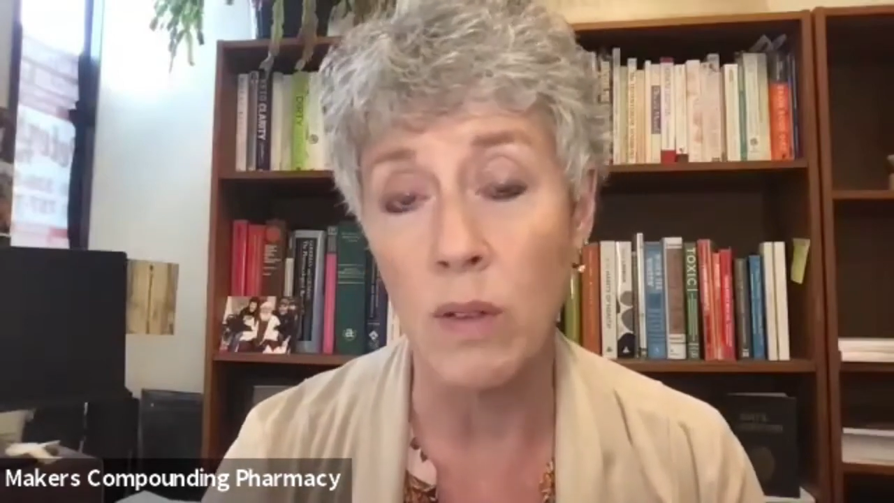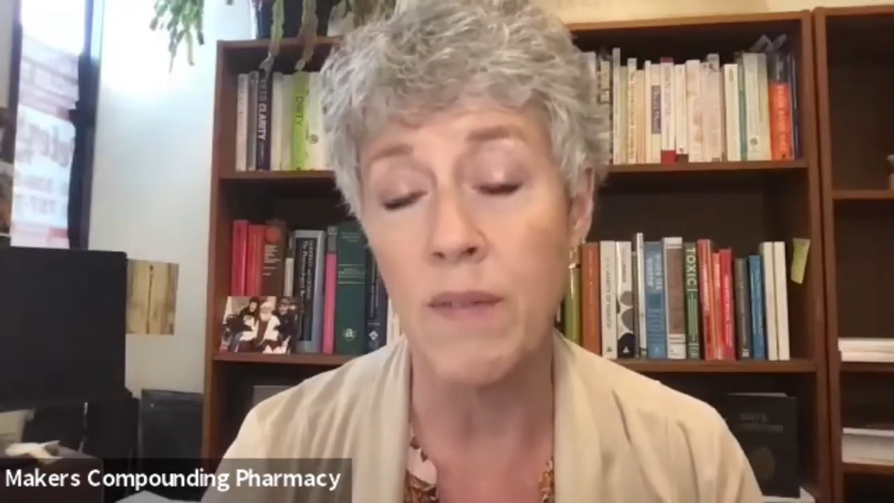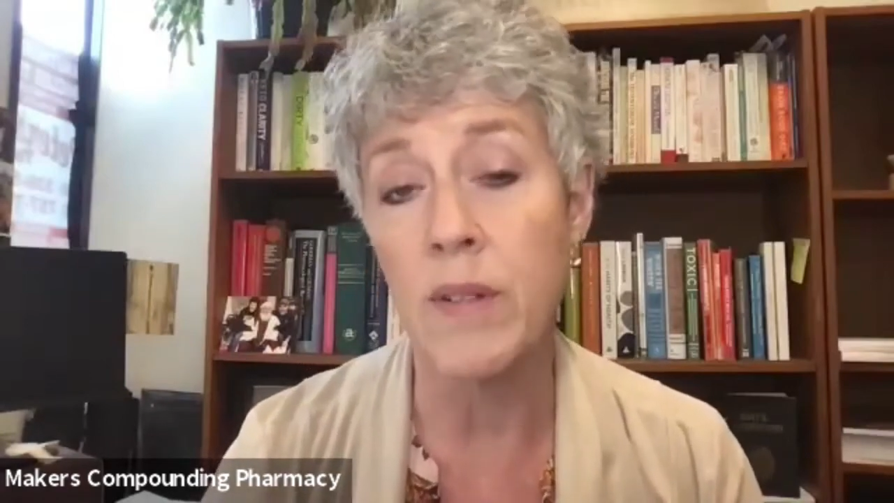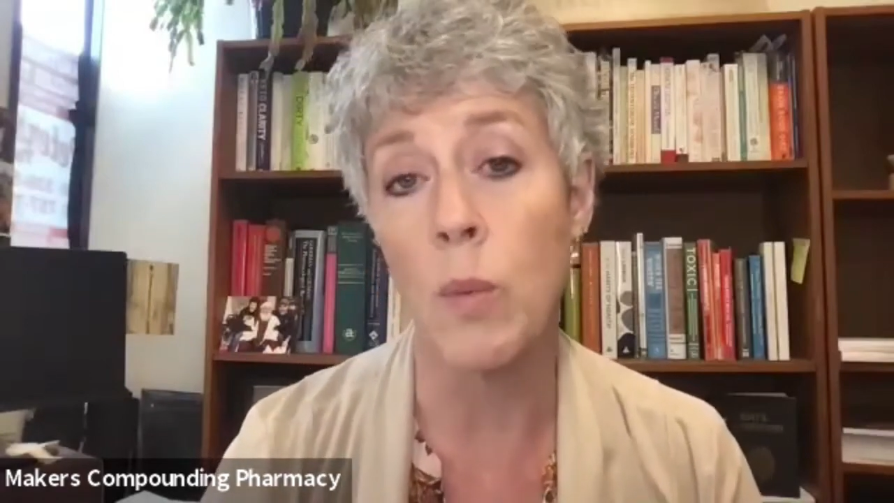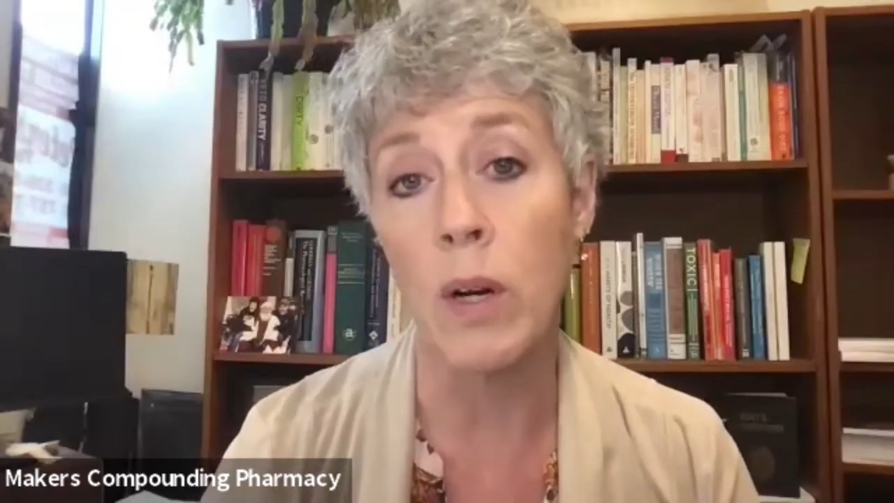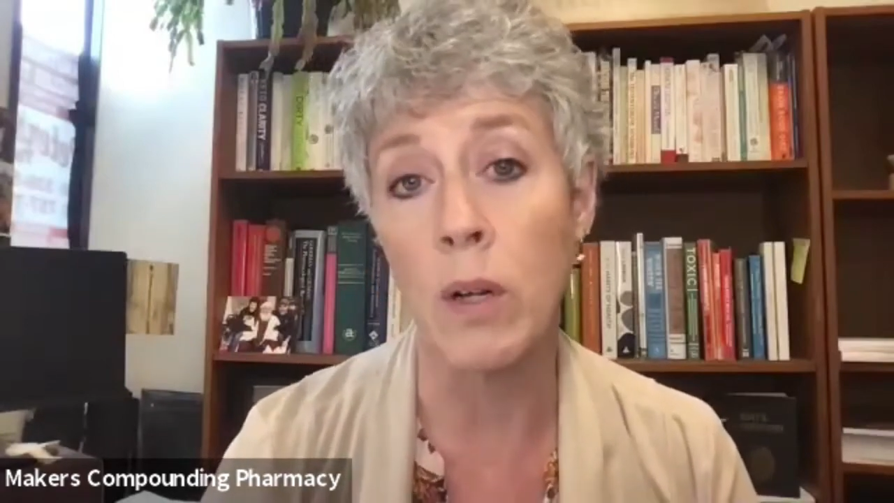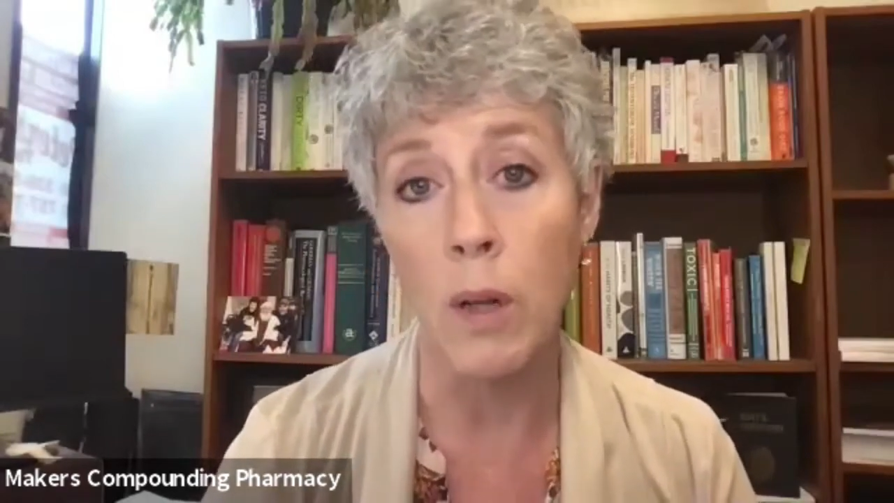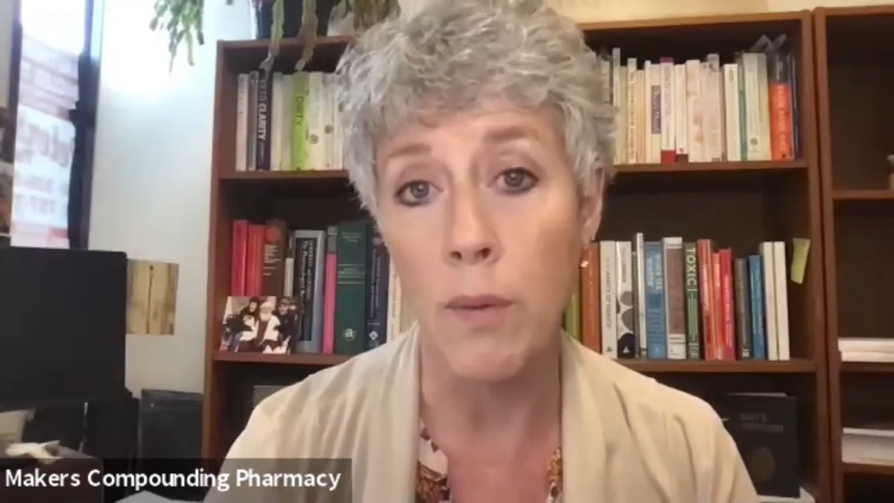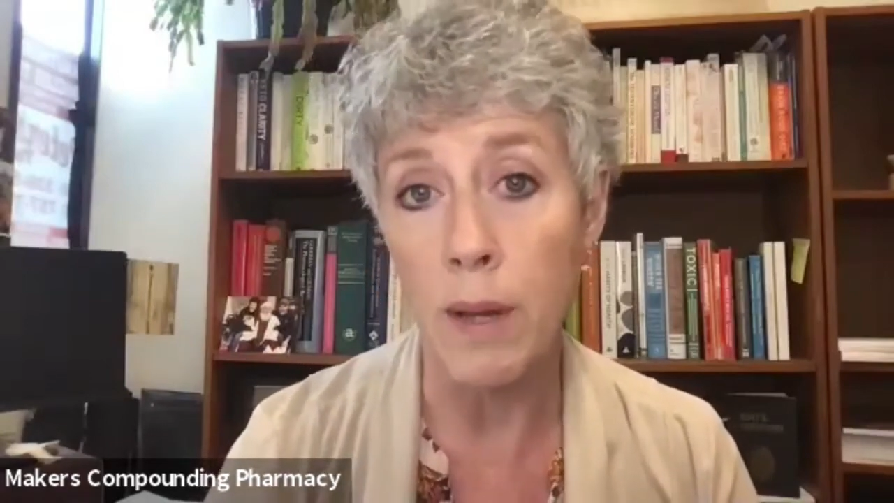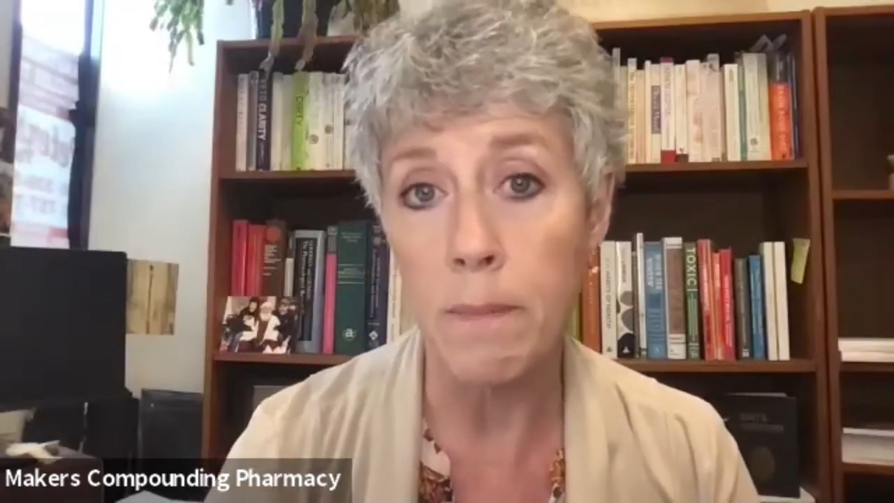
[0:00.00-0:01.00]
even to wear
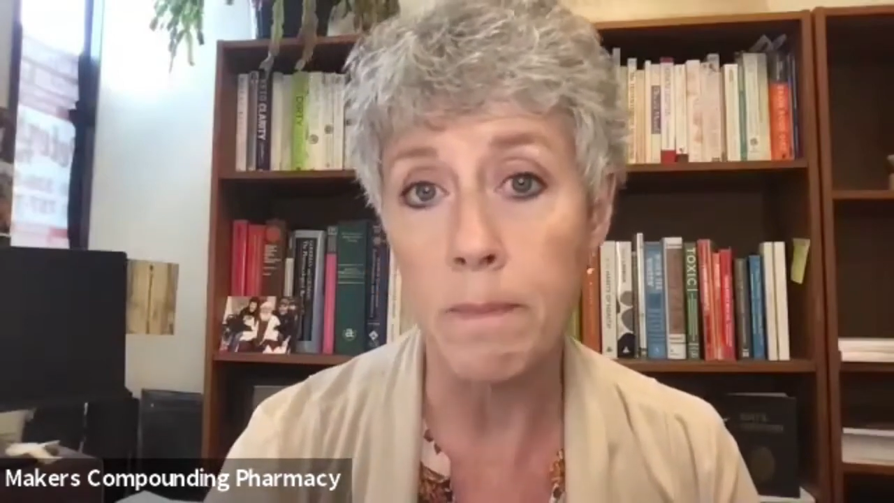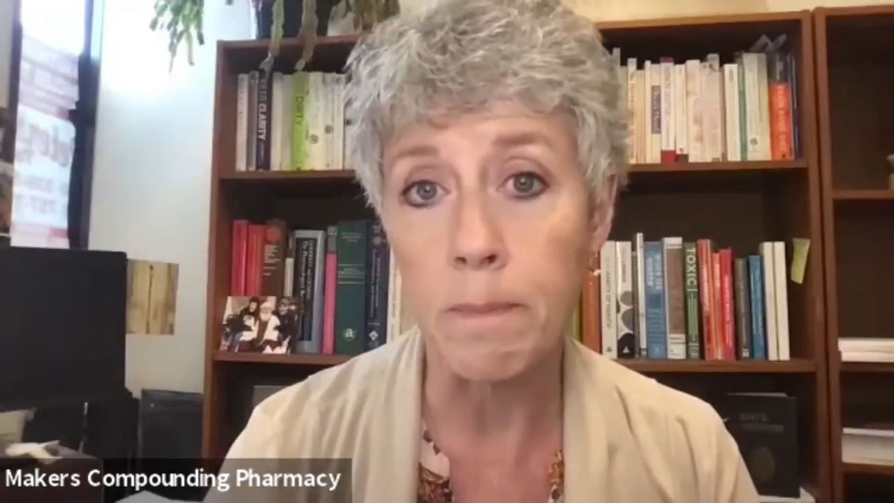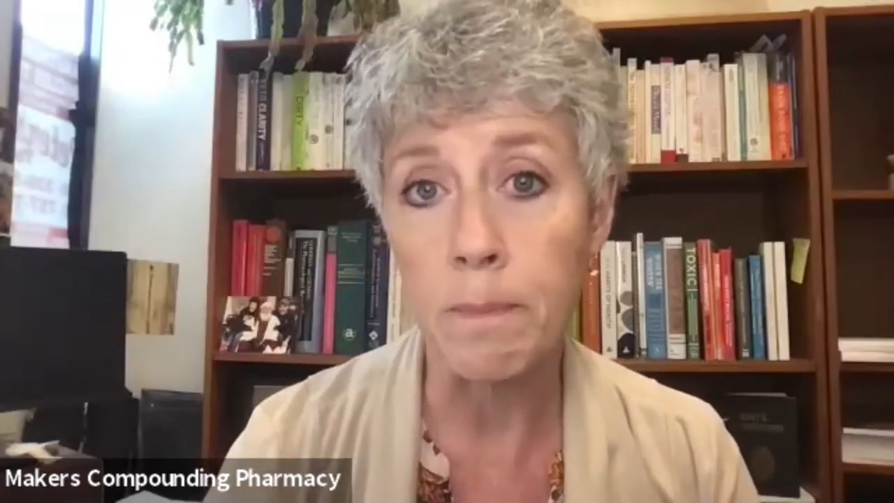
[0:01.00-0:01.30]
clothing.